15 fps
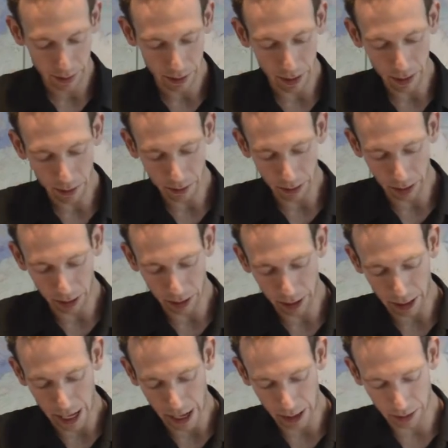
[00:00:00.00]
Not really clear
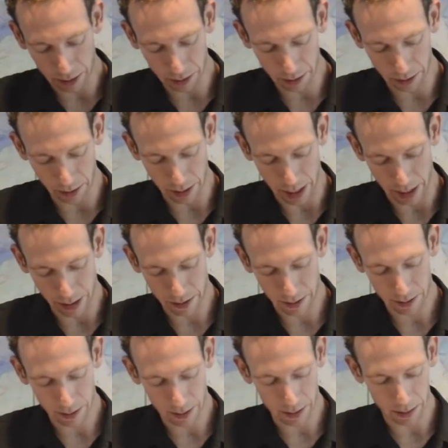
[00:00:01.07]
how to do that
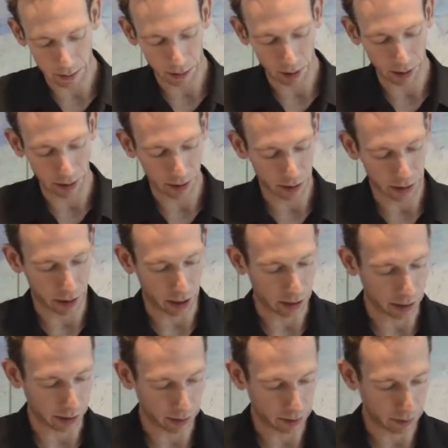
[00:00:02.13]
according to the
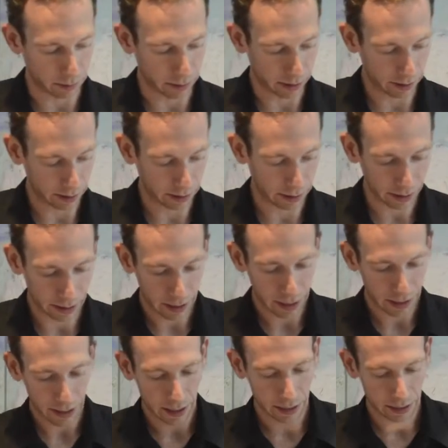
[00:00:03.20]
instructions, but
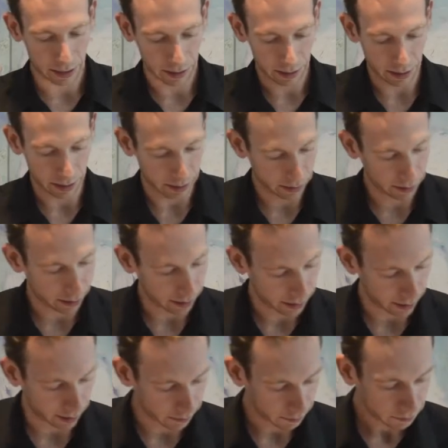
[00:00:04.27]
let's see here. Okay,
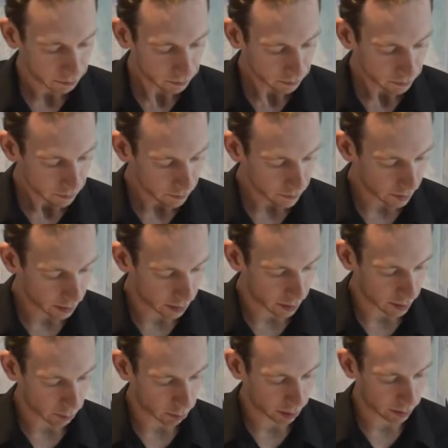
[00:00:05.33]
so
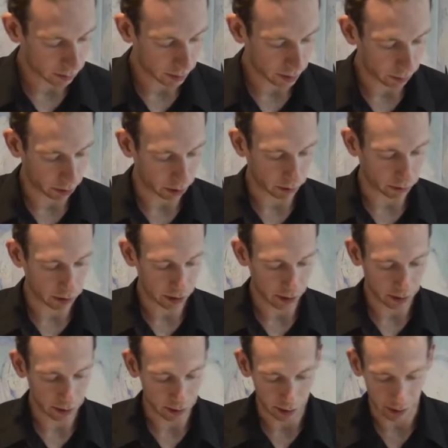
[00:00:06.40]
spread the peanut butter on one of
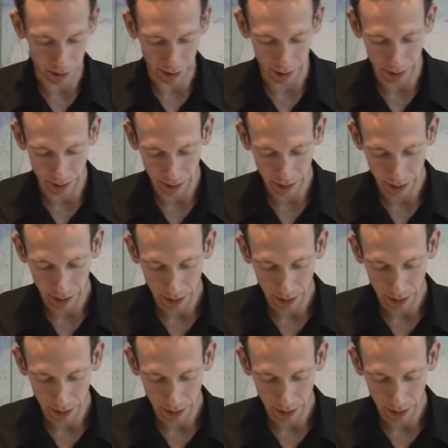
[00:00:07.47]
the slices.